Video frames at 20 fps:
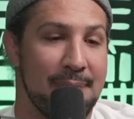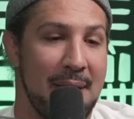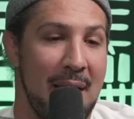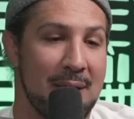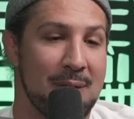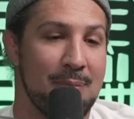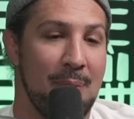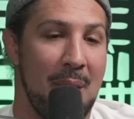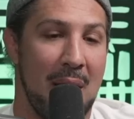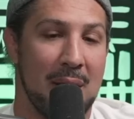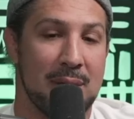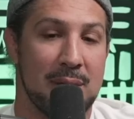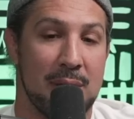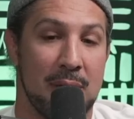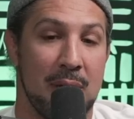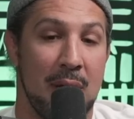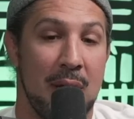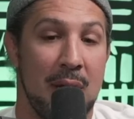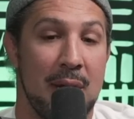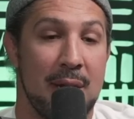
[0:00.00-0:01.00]
That's
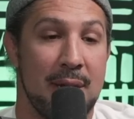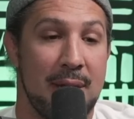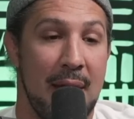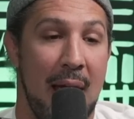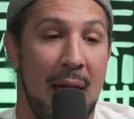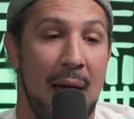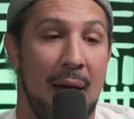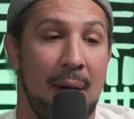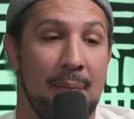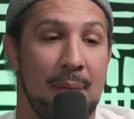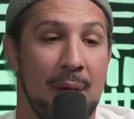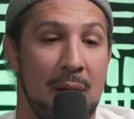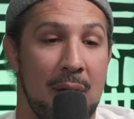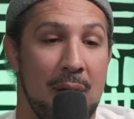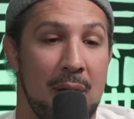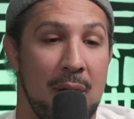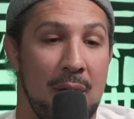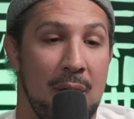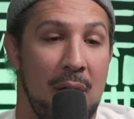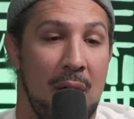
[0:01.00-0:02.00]
boxing. Damn.
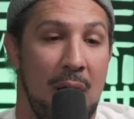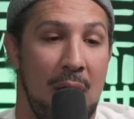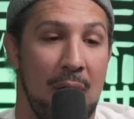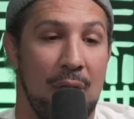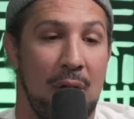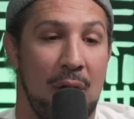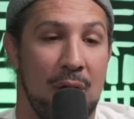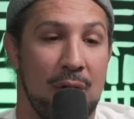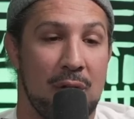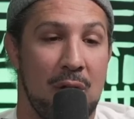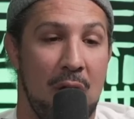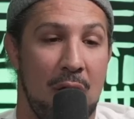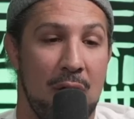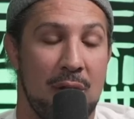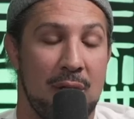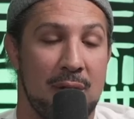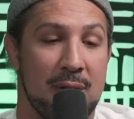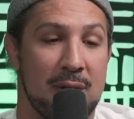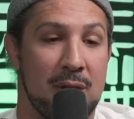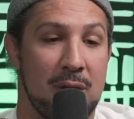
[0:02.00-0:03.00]
On the
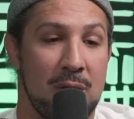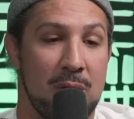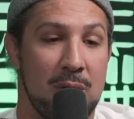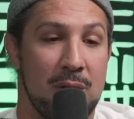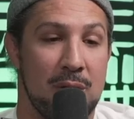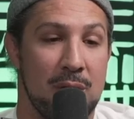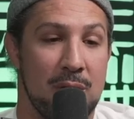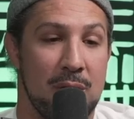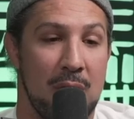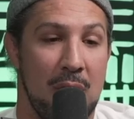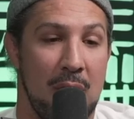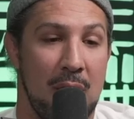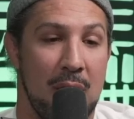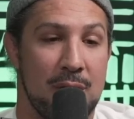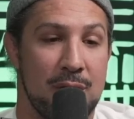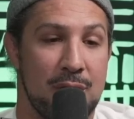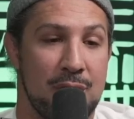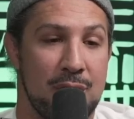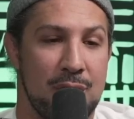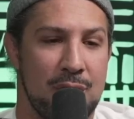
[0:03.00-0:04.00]
undercard, this dude uh,
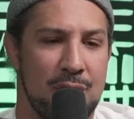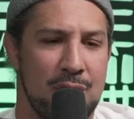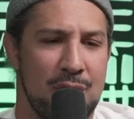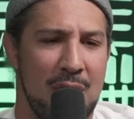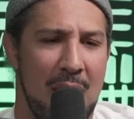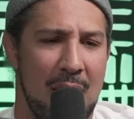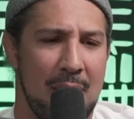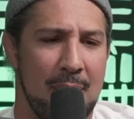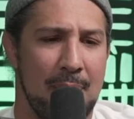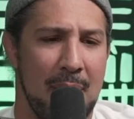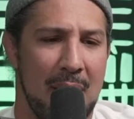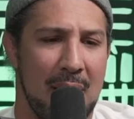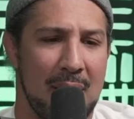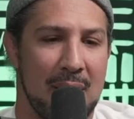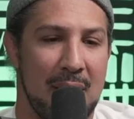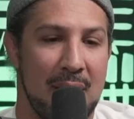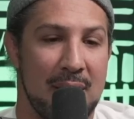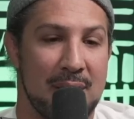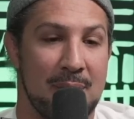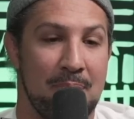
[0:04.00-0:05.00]

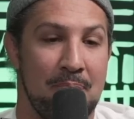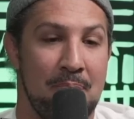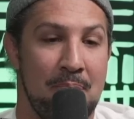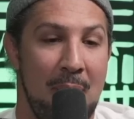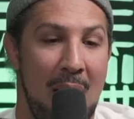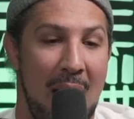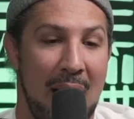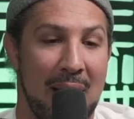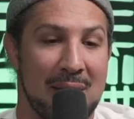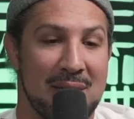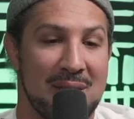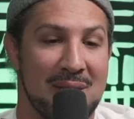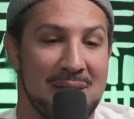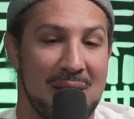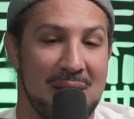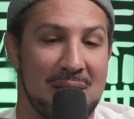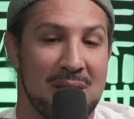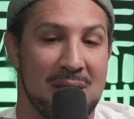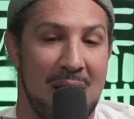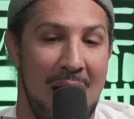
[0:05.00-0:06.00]
Janabek is minus
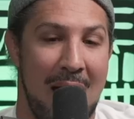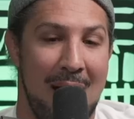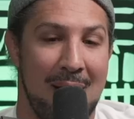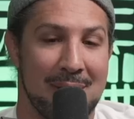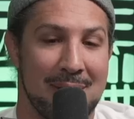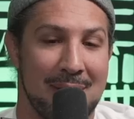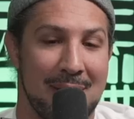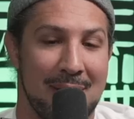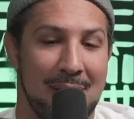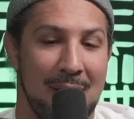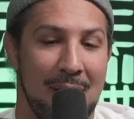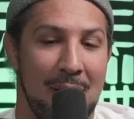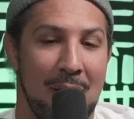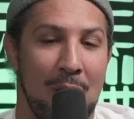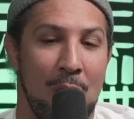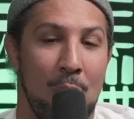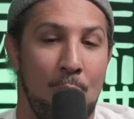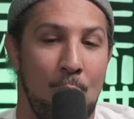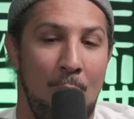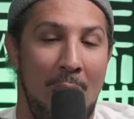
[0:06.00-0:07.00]
six thousand.
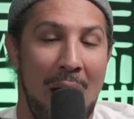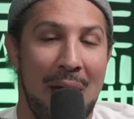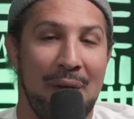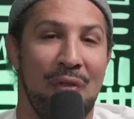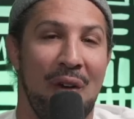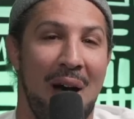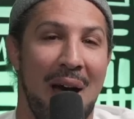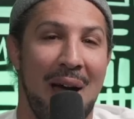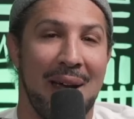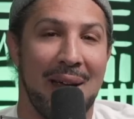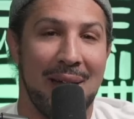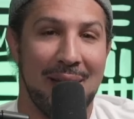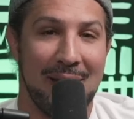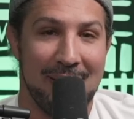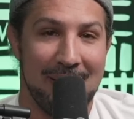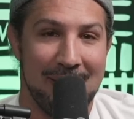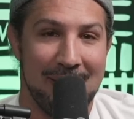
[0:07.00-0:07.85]
Why fight?